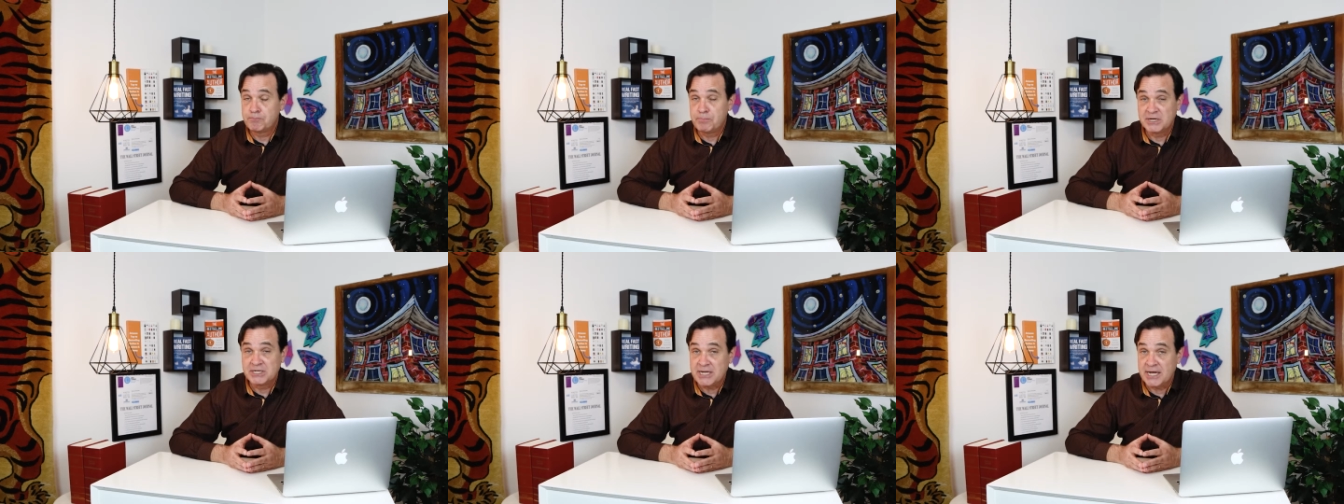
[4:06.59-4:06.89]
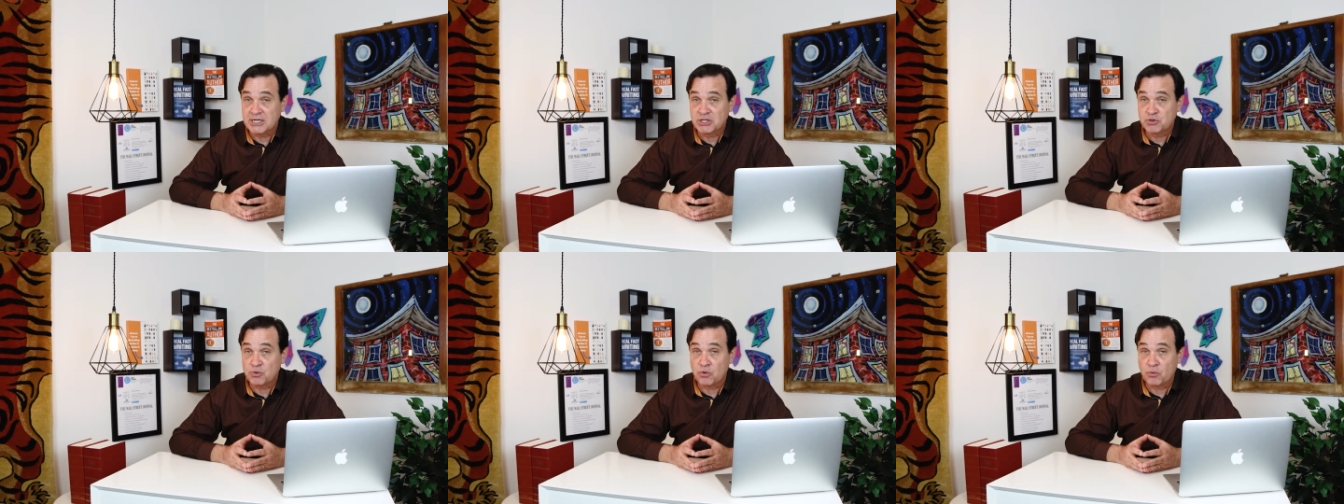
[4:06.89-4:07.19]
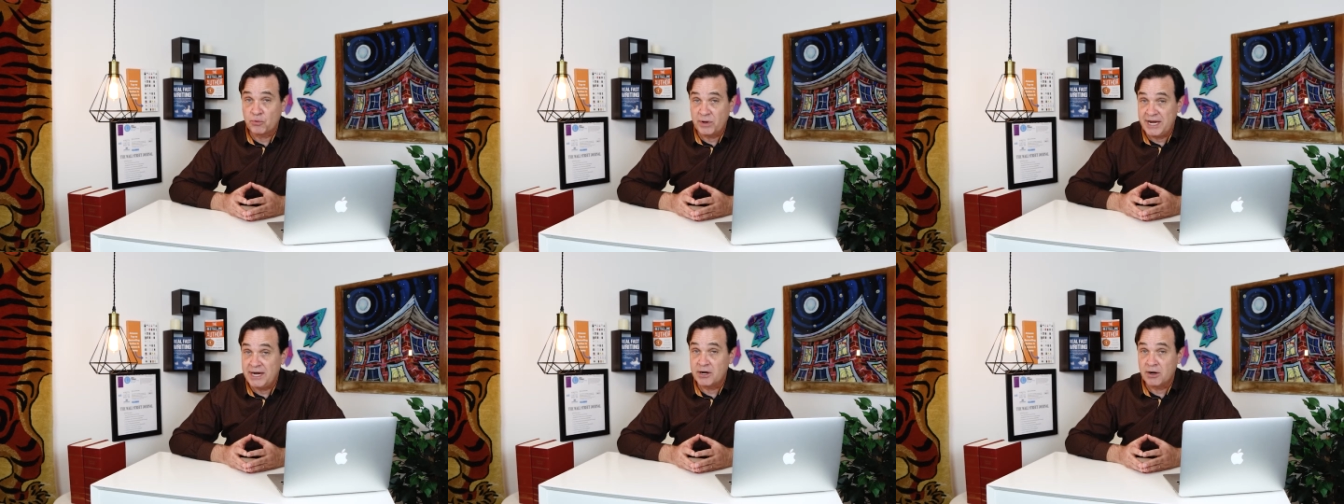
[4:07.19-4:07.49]
potential
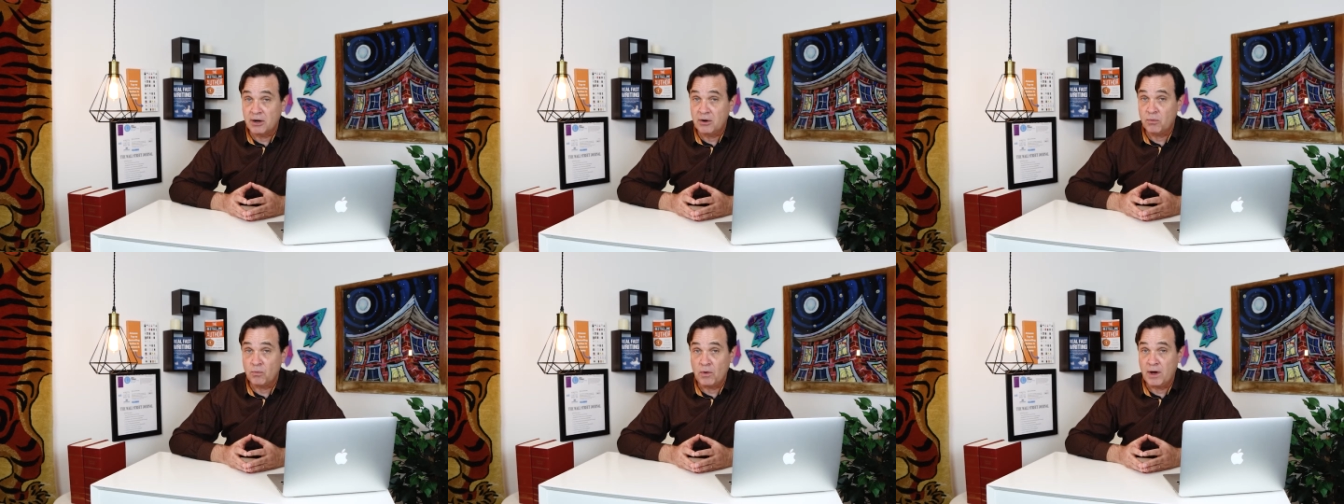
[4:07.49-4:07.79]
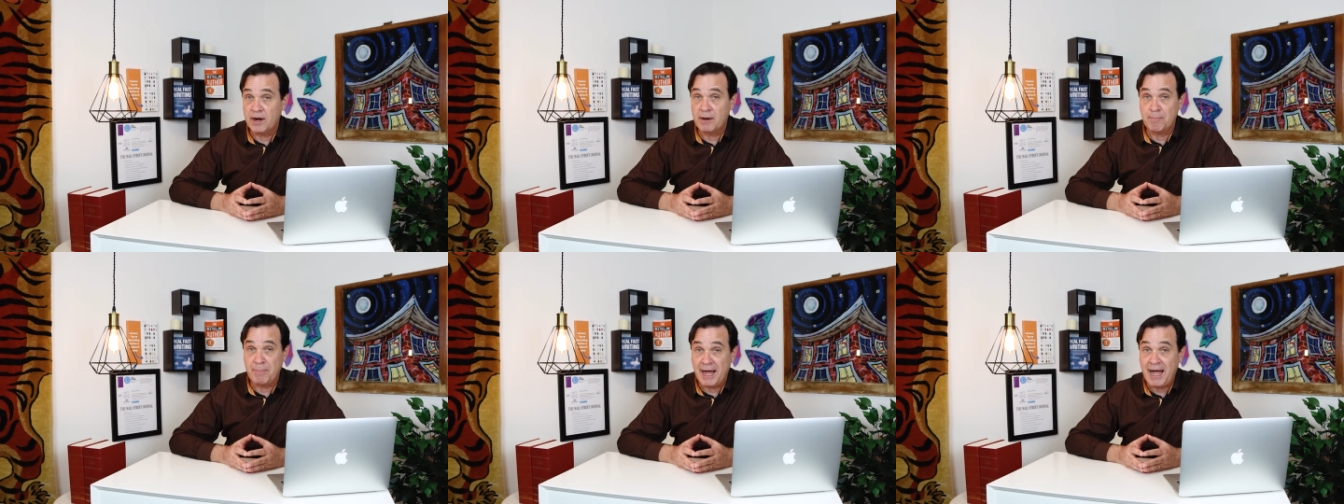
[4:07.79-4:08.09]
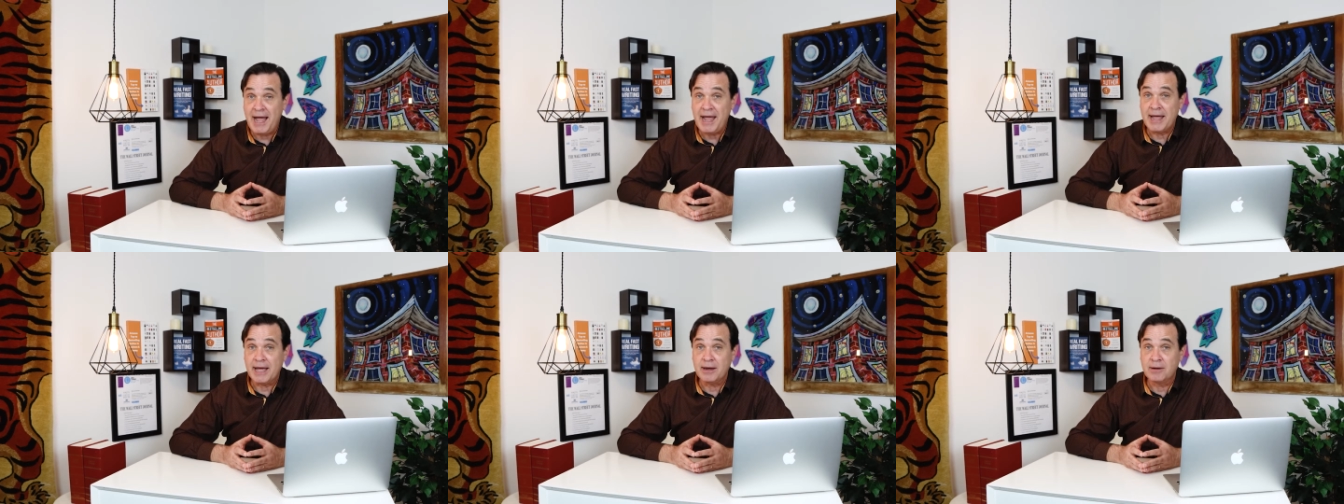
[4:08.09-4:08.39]
reader want to
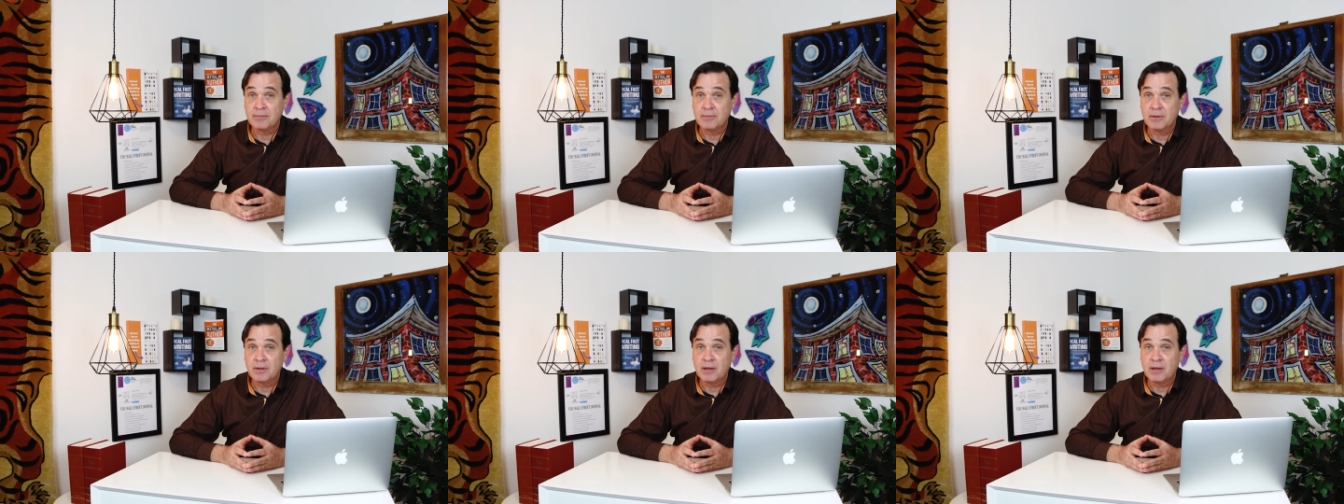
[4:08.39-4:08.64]
buy it?